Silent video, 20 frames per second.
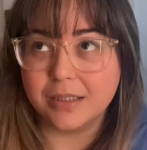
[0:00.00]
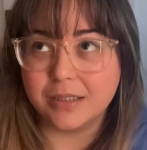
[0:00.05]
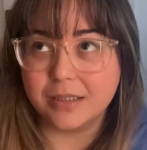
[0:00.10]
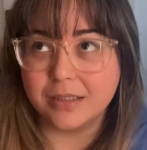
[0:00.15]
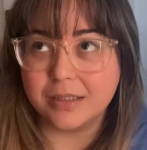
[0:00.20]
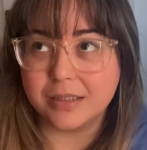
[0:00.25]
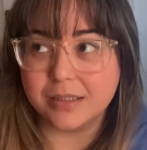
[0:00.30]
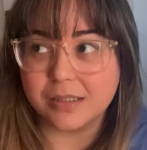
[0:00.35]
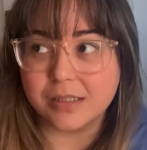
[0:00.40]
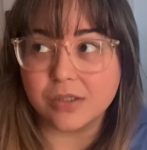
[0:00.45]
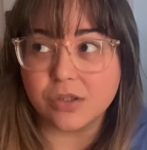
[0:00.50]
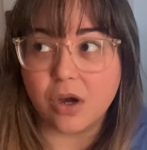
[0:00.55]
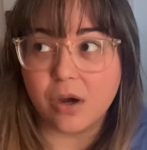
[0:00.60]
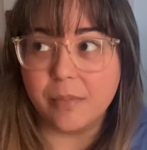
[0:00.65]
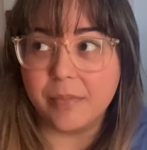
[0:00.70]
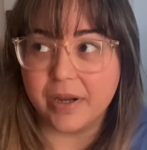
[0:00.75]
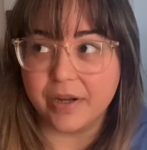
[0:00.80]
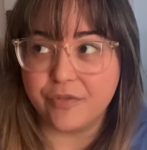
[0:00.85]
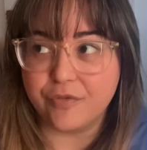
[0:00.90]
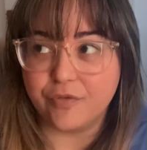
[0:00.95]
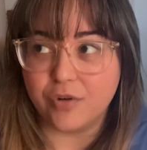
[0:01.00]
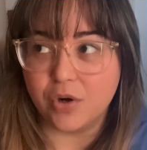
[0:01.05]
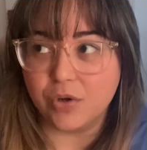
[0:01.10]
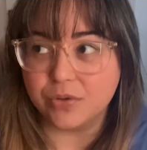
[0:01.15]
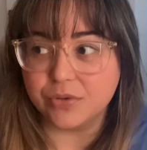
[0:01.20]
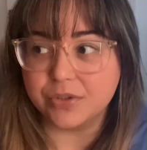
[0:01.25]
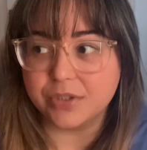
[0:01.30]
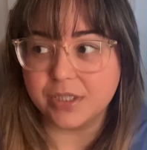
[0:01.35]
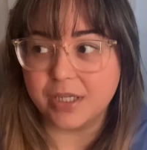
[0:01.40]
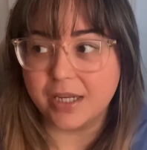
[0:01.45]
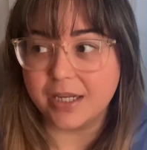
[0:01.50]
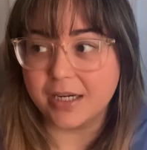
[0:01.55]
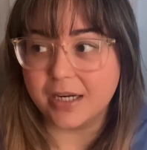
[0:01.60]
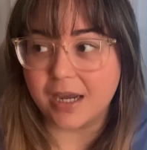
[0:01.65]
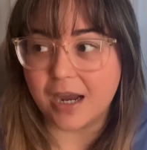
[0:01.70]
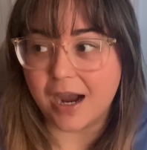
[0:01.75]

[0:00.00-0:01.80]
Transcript: this is all my fault and